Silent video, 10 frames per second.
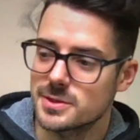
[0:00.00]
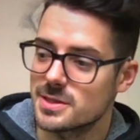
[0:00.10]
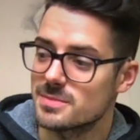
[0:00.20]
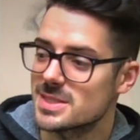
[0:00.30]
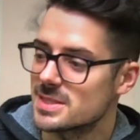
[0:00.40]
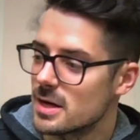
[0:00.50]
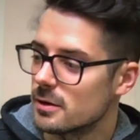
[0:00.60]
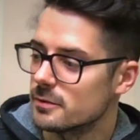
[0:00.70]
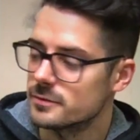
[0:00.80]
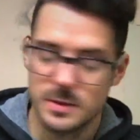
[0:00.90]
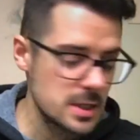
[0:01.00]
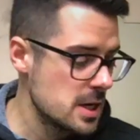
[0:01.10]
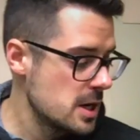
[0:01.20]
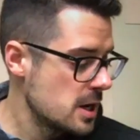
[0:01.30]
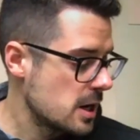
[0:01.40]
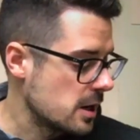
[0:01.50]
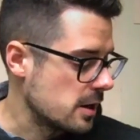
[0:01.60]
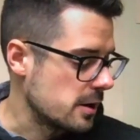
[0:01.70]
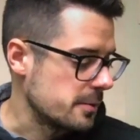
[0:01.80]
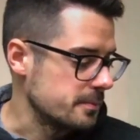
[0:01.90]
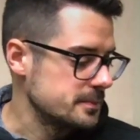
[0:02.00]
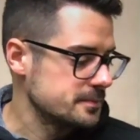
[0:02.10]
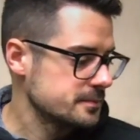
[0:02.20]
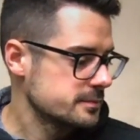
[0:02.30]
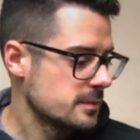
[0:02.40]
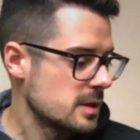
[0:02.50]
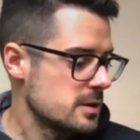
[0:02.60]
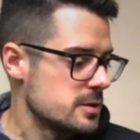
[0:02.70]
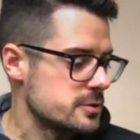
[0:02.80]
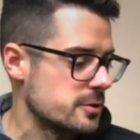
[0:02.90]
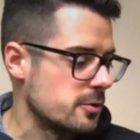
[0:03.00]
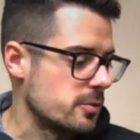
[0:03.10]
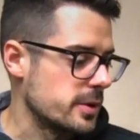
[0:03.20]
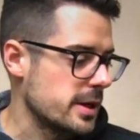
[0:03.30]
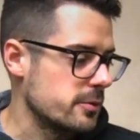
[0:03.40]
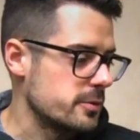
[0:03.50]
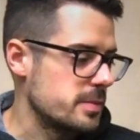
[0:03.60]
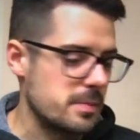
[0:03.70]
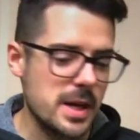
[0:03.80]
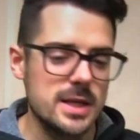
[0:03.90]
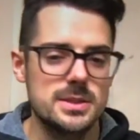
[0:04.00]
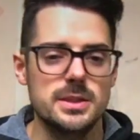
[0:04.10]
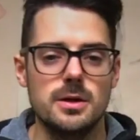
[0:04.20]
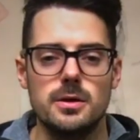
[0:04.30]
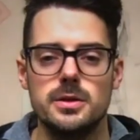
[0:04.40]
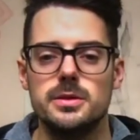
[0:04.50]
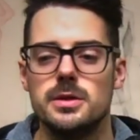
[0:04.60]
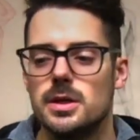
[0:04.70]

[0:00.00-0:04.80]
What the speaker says: themselves. So what I would be painting on,